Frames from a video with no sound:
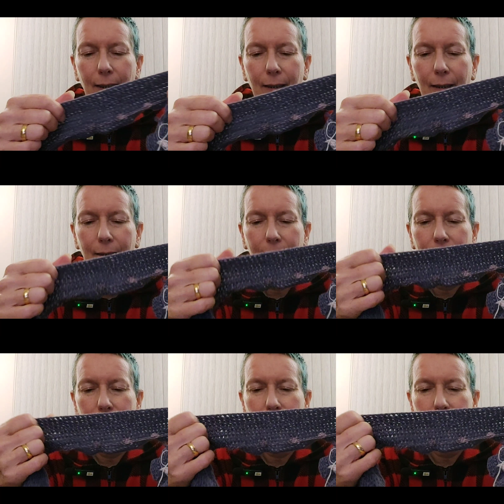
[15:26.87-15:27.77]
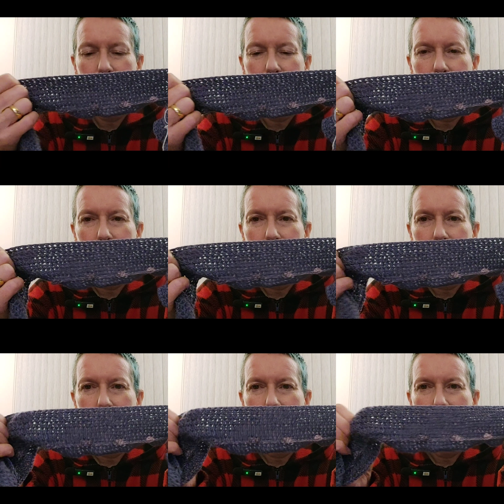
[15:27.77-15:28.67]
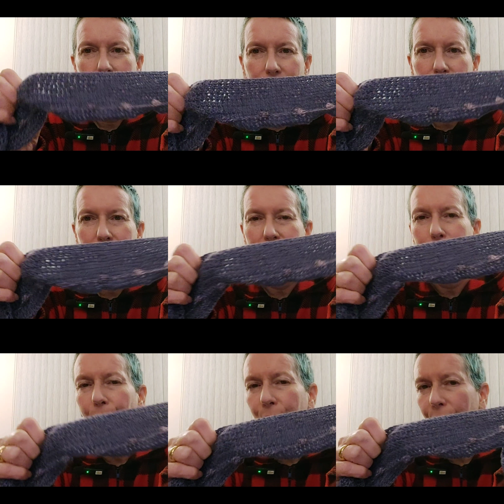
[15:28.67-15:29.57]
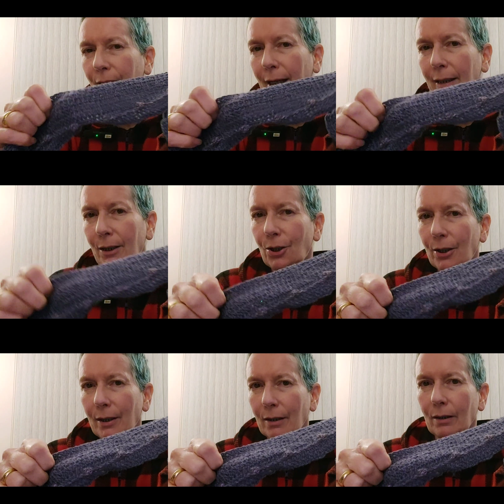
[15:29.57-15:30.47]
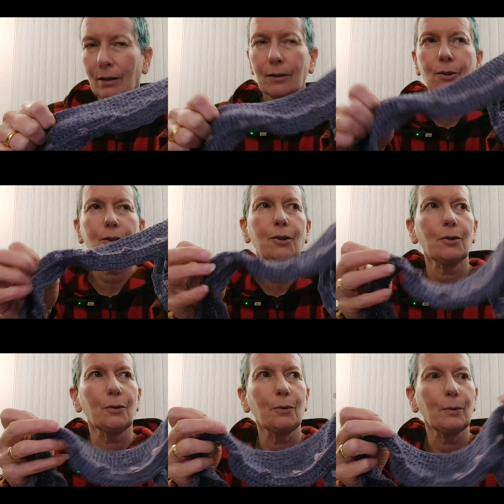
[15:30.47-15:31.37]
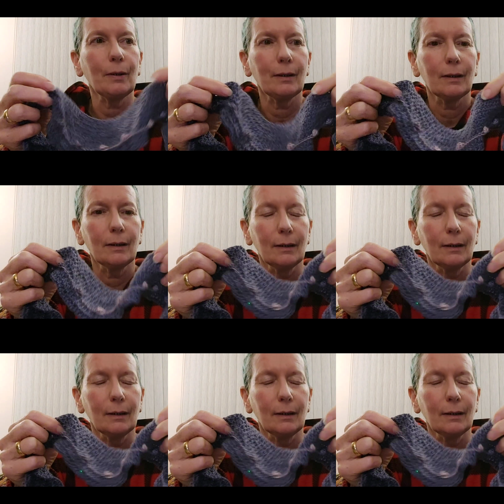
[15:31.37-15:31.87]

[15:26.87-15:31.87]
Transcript: And I find it more challenging to